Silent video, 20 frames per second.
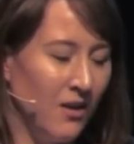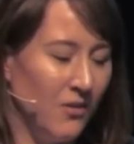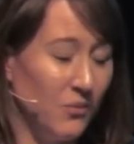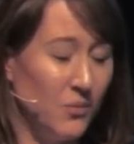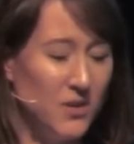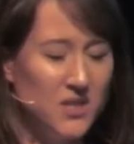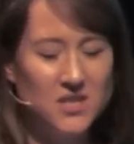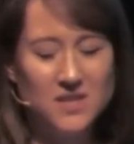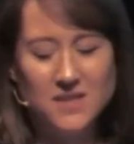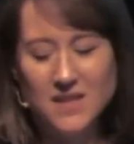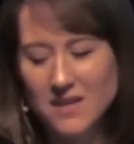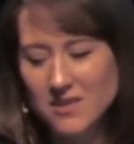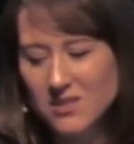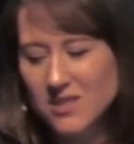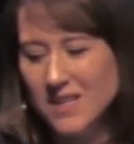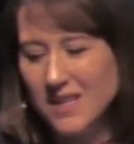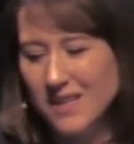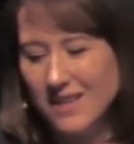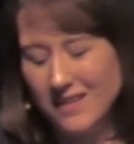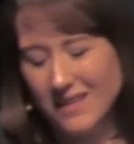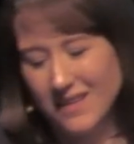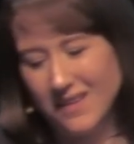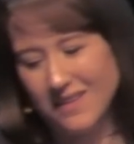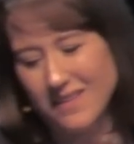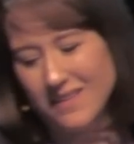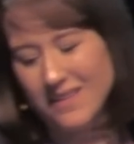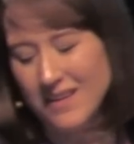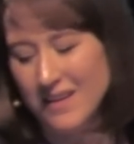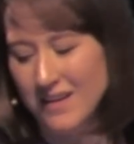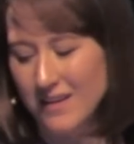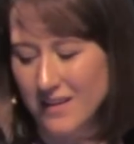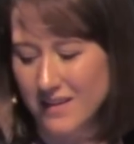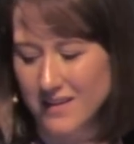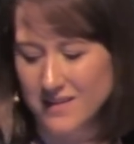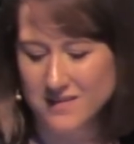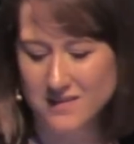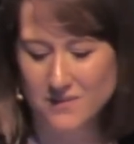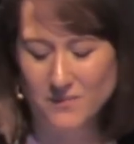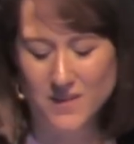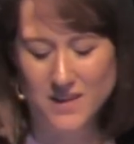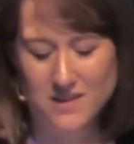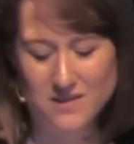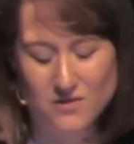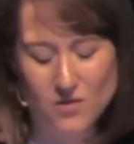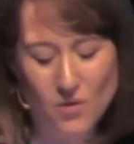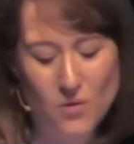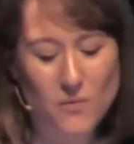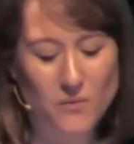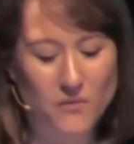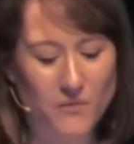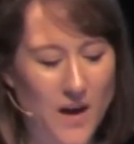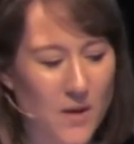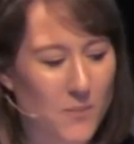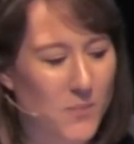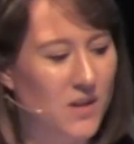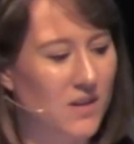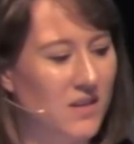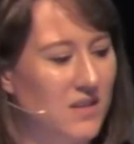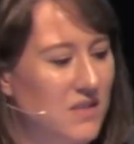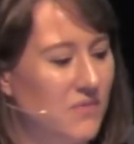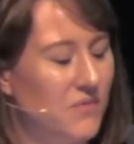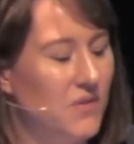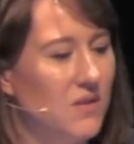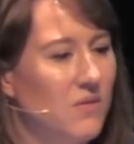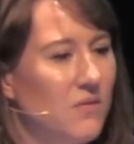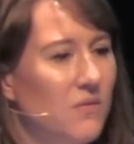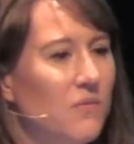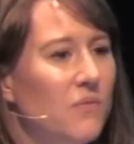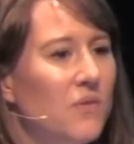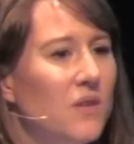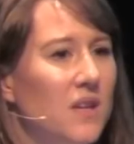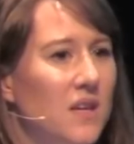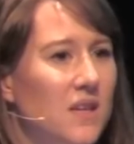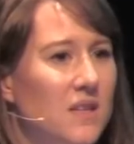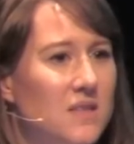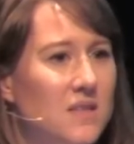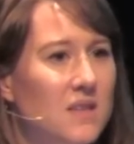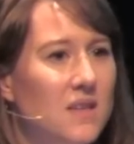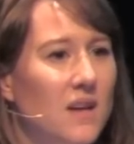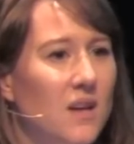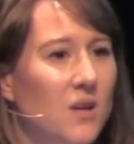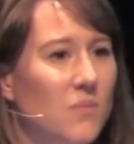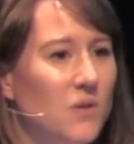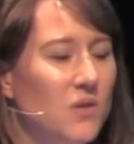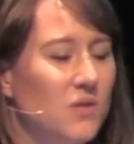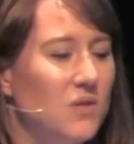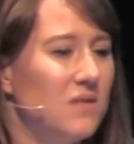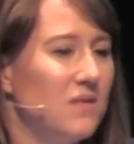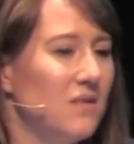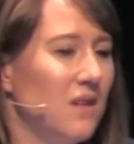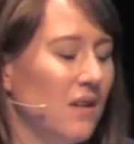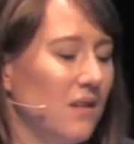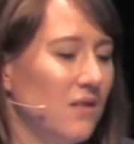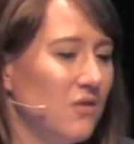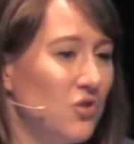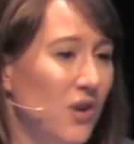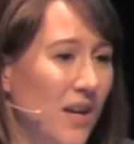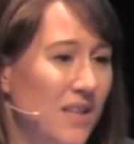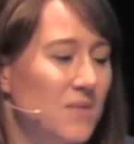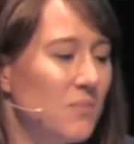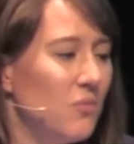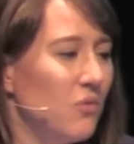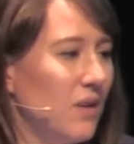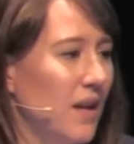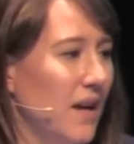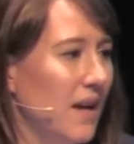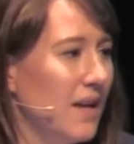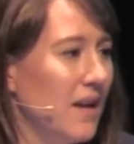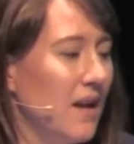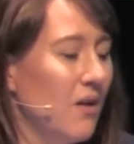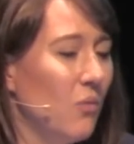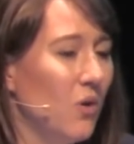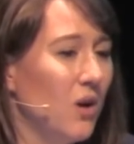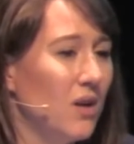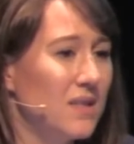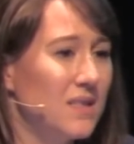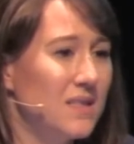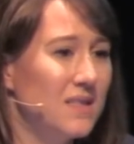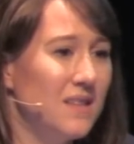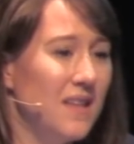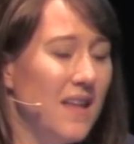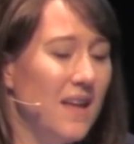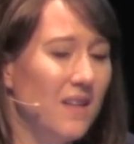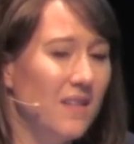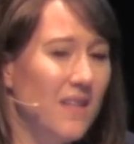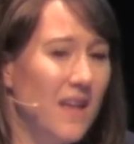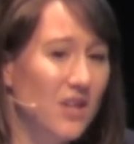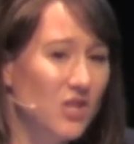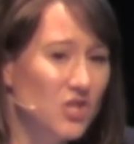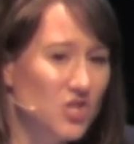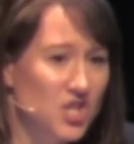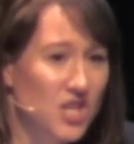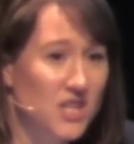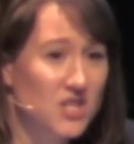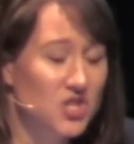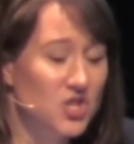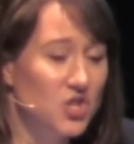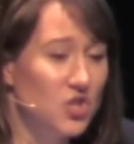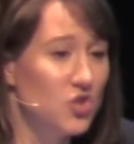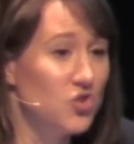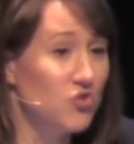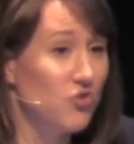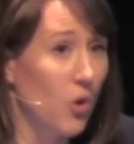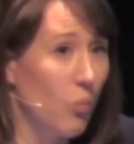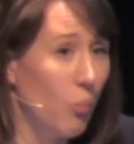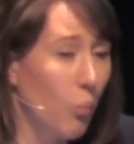which is actually, it's not fabulous for the internet, because transport layer networks, their congestion control